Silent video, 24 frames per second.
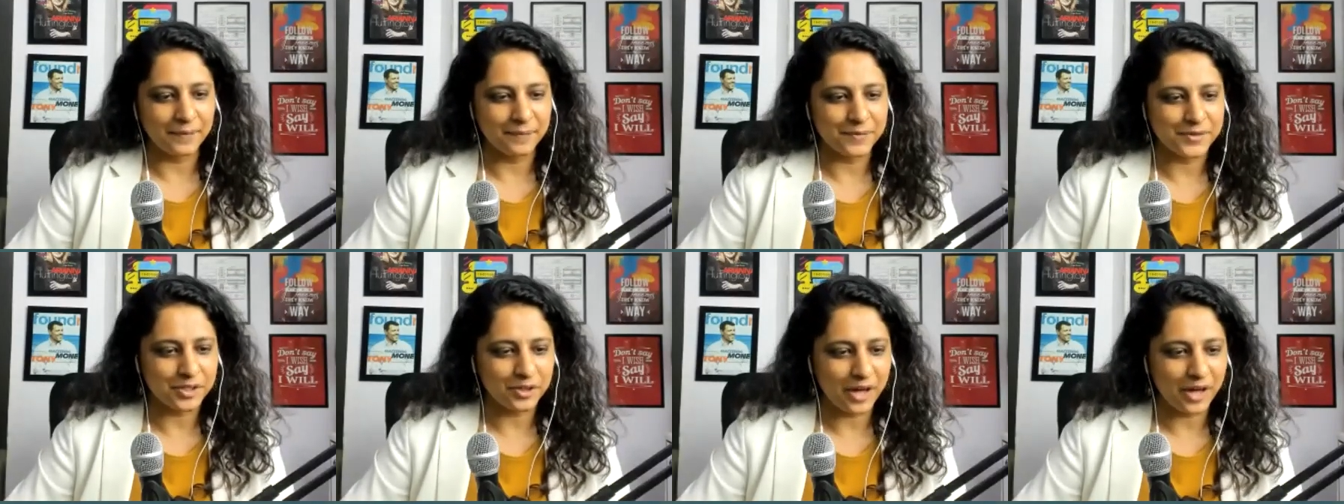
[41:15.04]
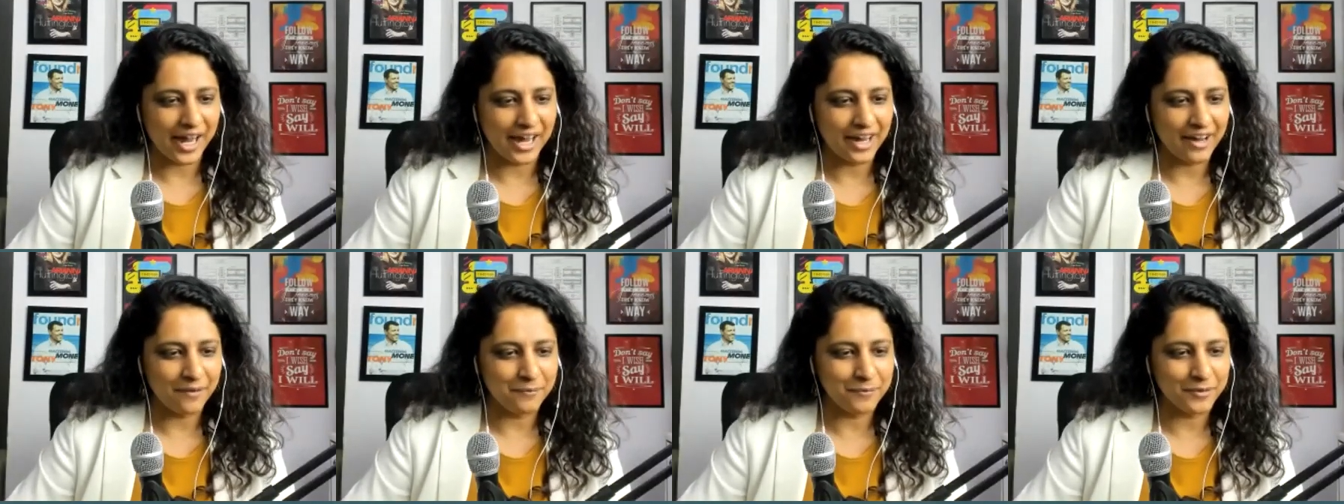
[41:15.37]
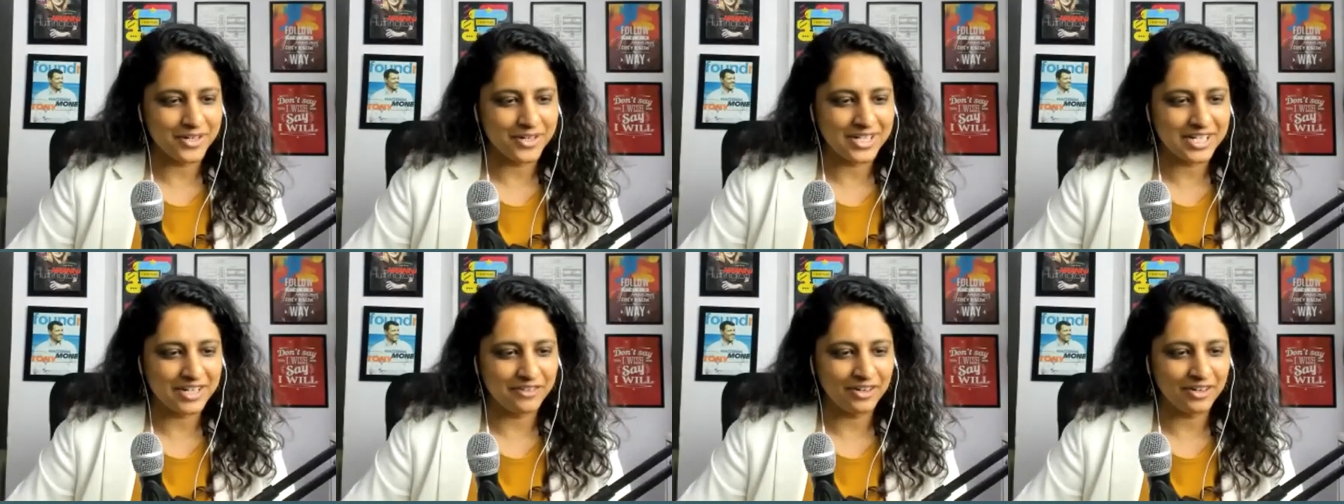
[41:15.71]
So I am
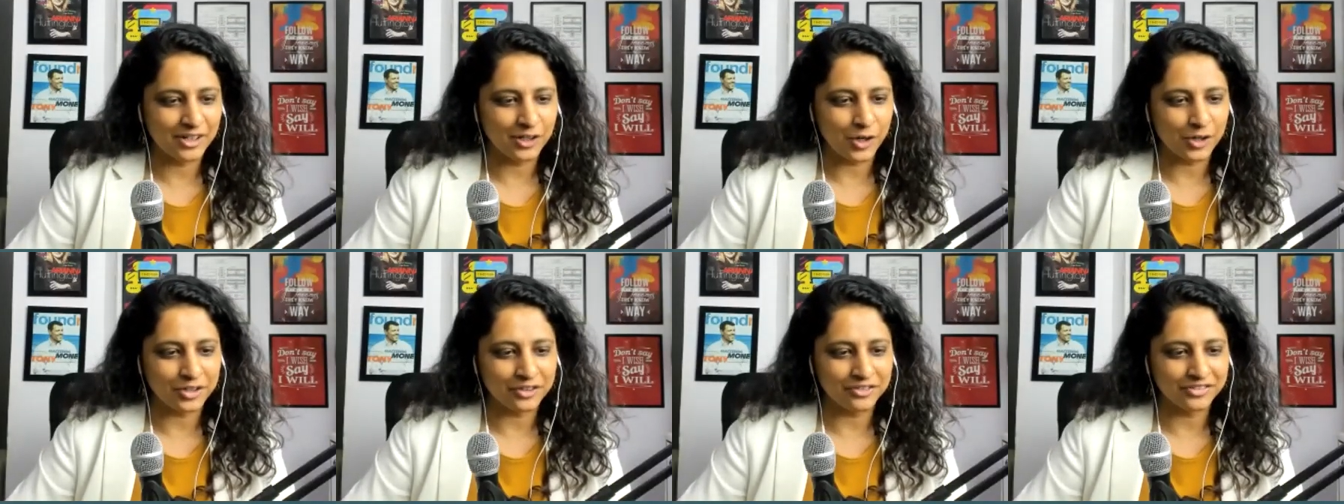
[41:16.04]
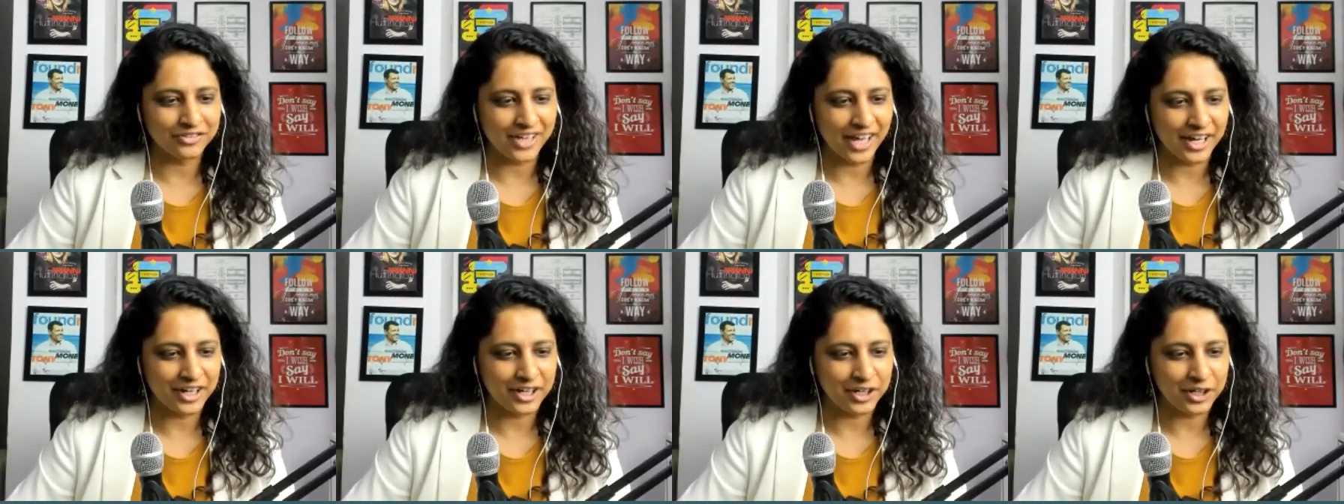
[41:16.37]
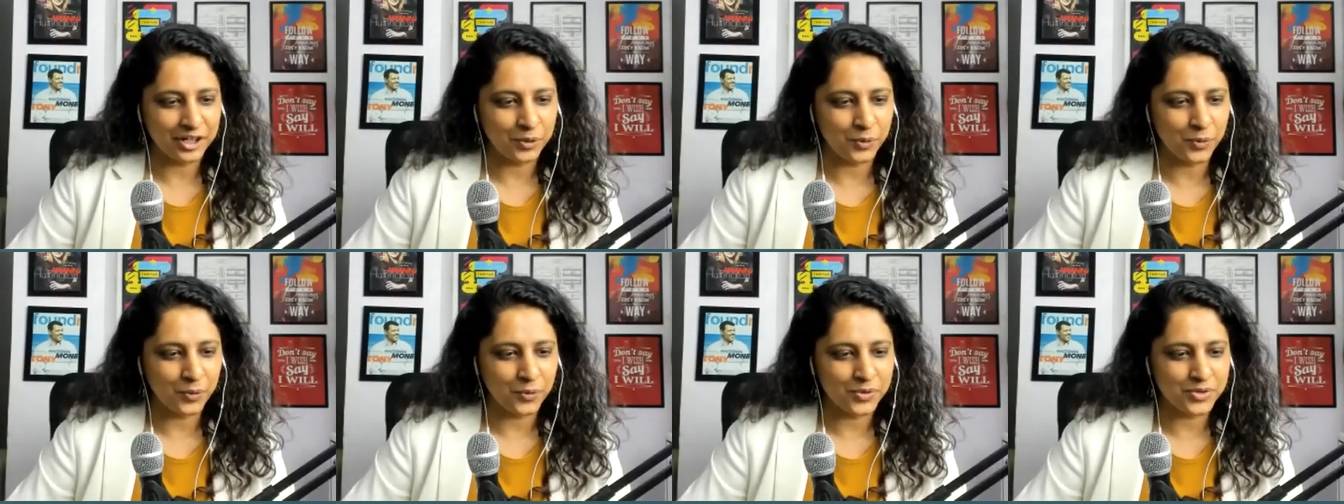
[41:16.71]
receiving a lot of
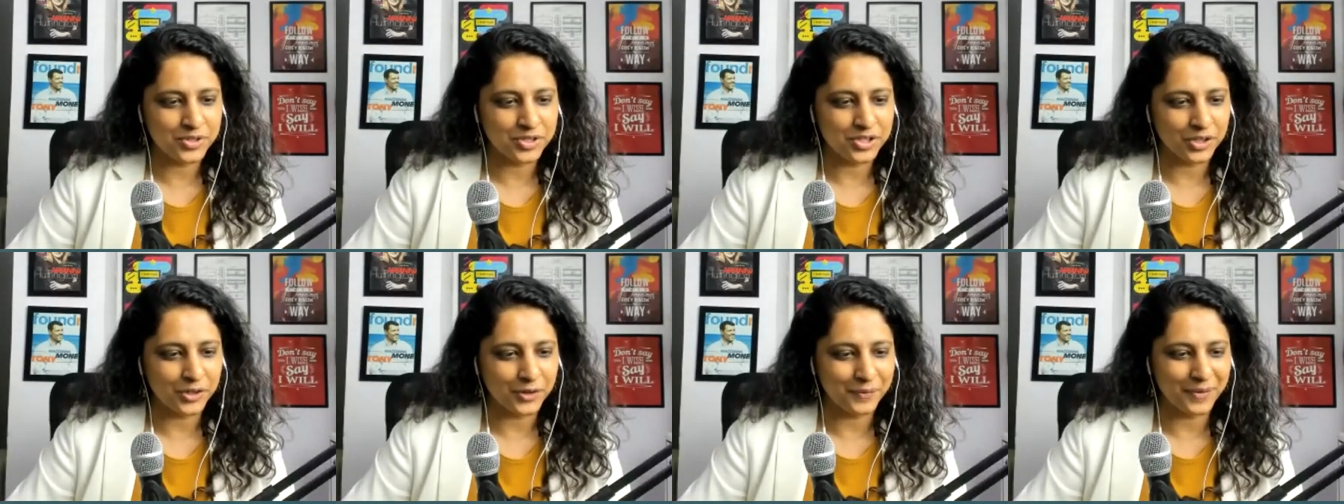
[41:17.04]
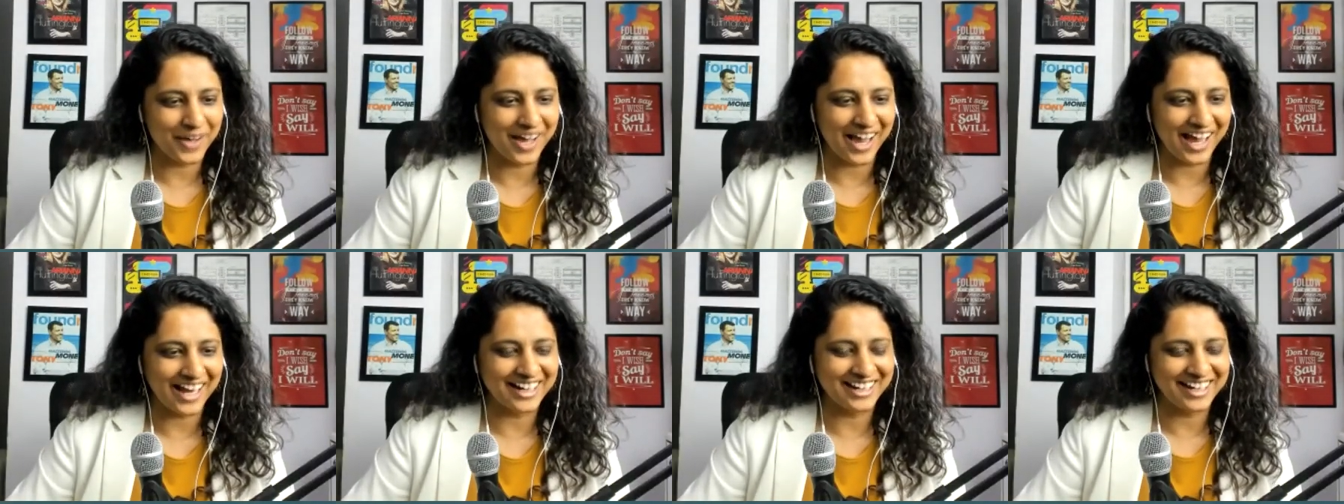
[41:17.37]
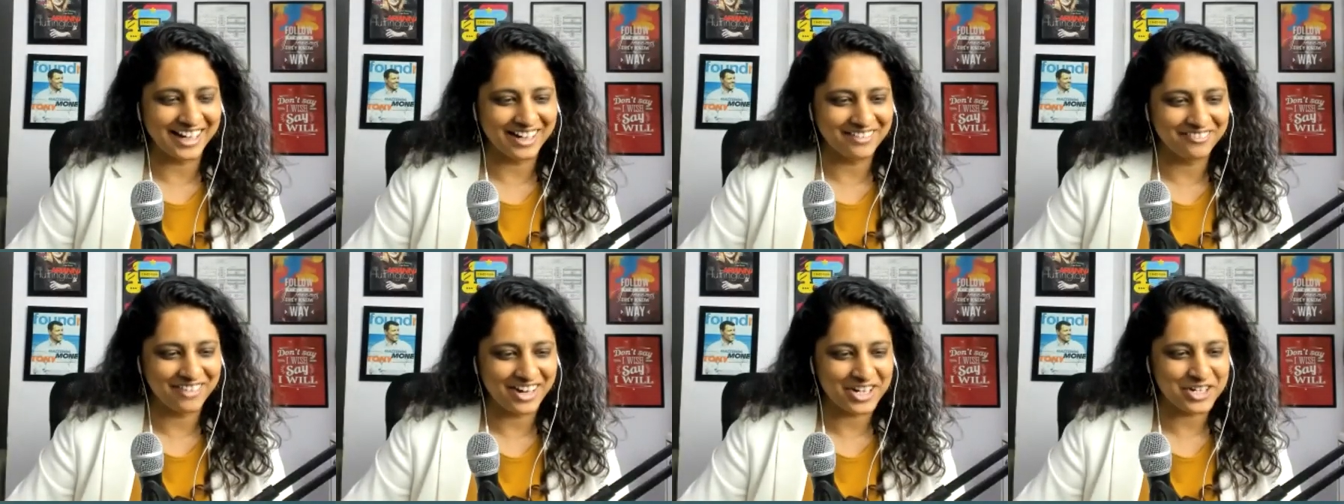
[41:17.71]
thank you. So I'll
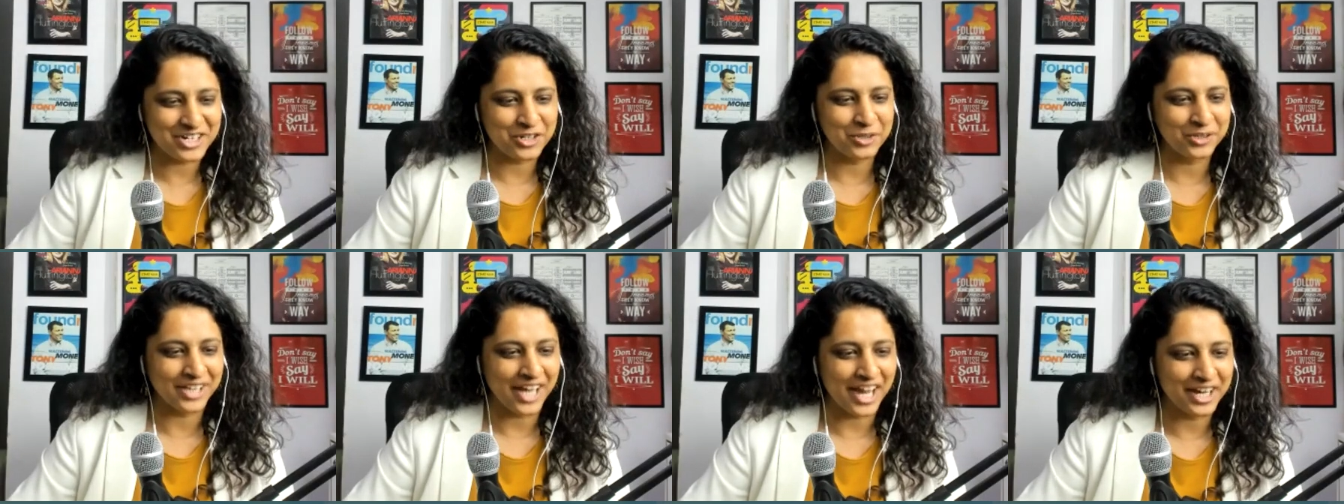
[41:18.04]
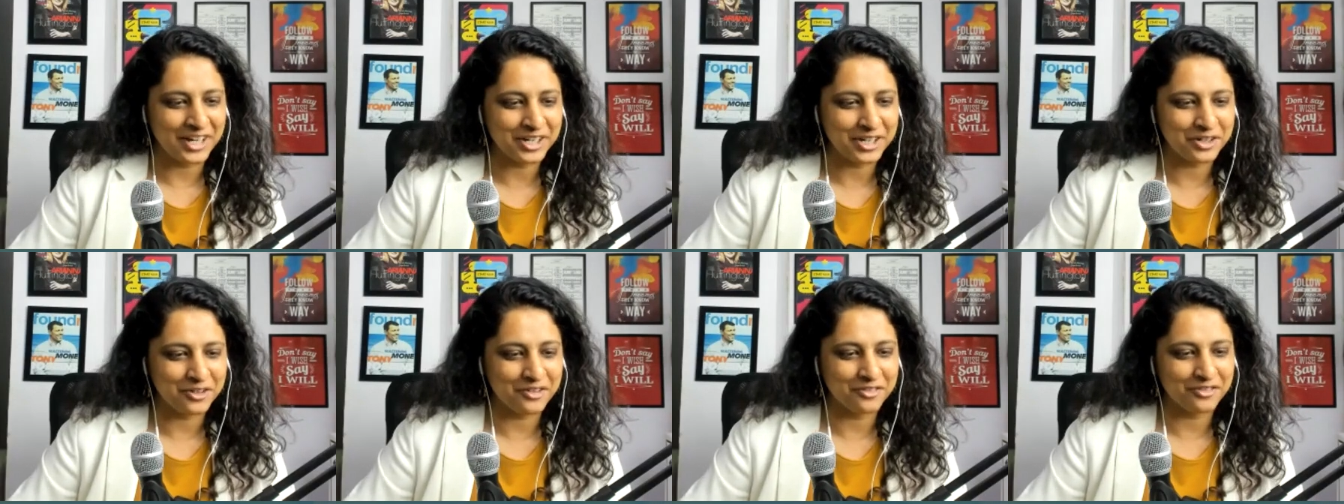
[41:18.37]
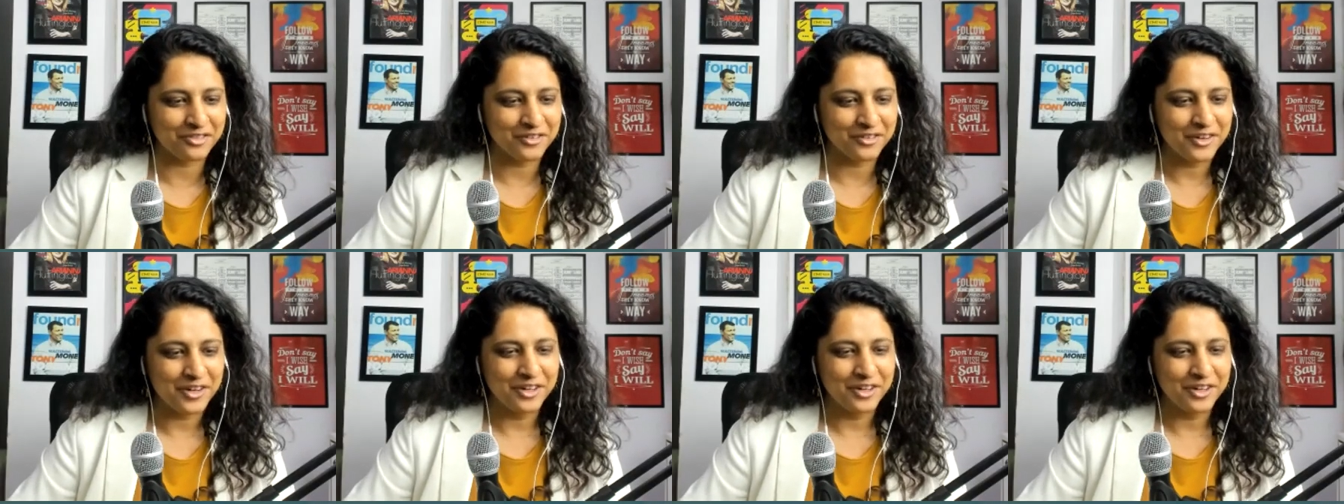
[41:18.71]
convey to you thank you.